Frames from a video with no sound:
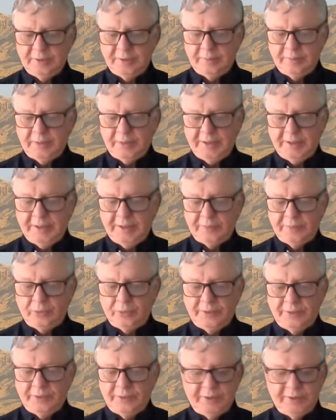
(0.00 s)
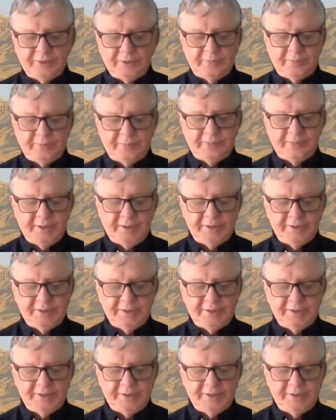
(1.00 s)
may, if only in some vague